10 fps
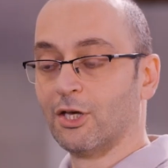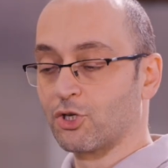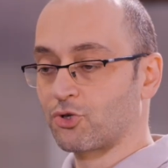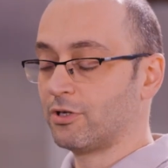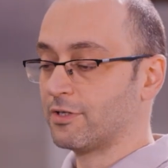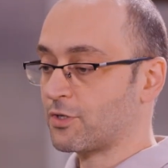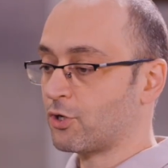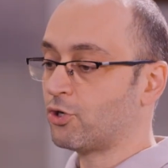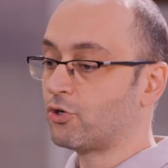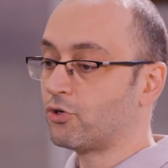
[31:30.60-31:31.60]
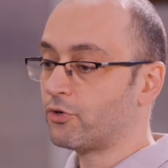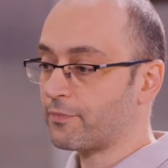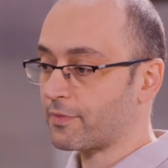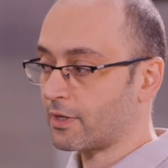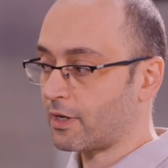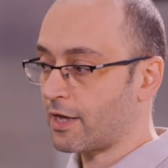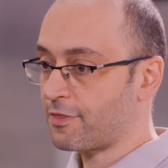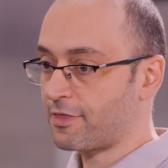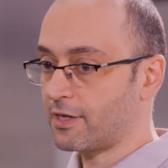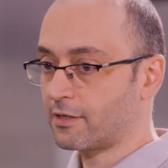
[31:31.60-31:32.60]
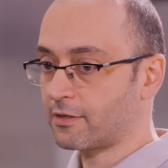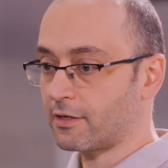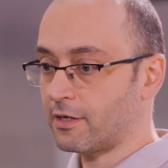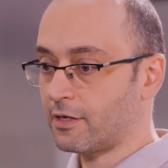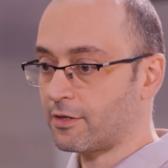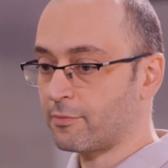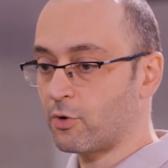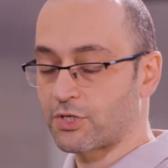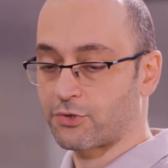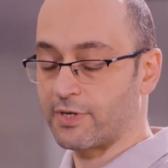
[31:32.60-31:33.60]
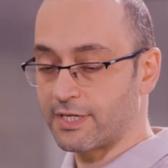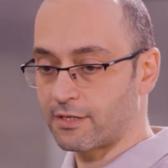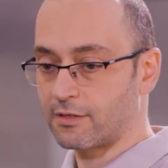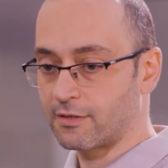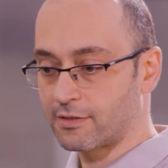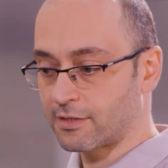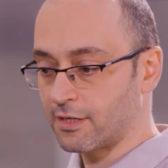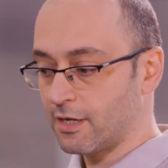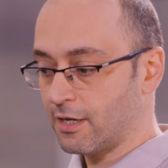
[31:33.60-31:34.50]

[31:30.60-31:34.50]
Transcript: Sure. So I think the most recent